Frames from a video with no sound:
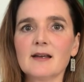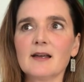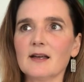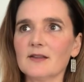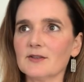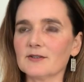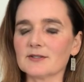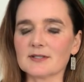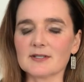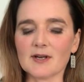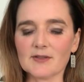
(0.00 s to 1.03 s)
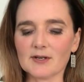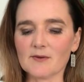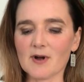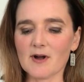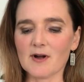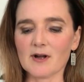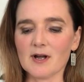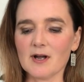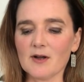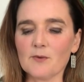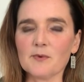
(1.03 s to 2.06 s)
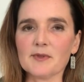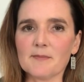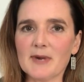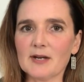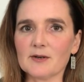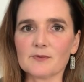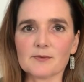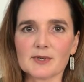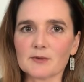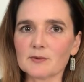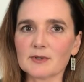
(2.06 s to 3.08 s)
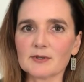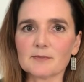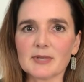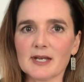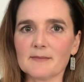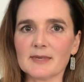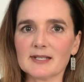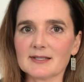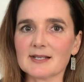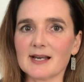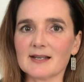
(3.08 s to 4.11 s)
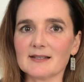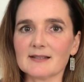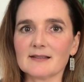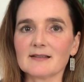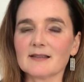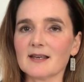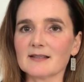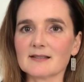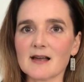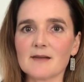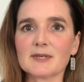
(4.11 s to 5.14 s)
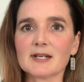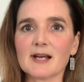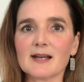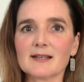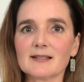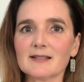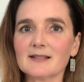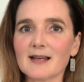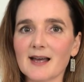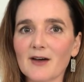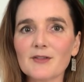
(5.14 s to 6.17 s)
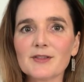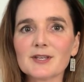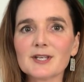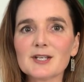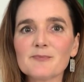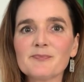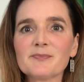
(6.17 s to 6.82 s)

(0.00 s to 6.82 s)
and there's nothing wrong with my real world plant-based diet that Simon and I eat healthily,